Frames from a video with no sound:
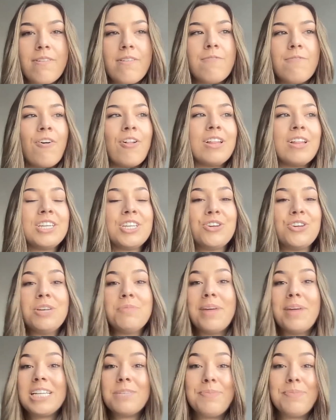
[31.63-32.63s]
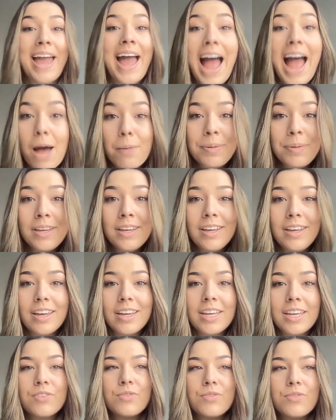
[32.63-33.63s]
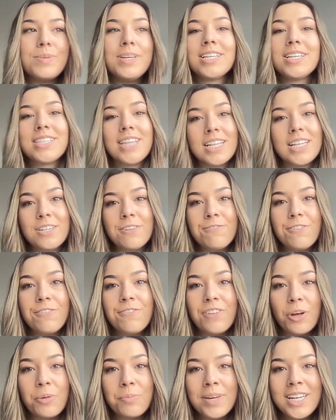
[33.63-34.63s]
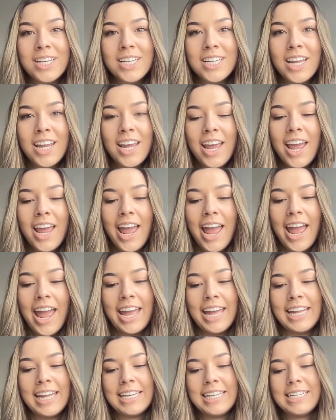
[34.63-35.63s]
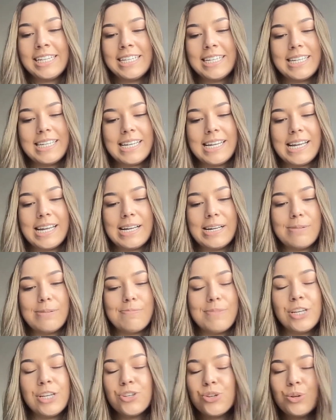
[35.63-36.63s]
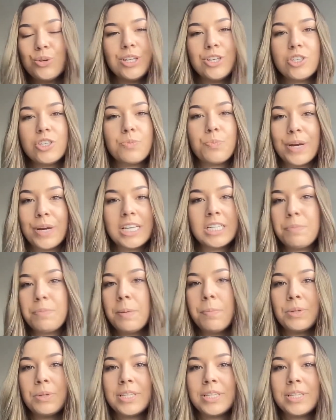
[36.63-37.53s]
Volunteering makes me happy, it gives me a sense of fulfillment, and it truly just brings people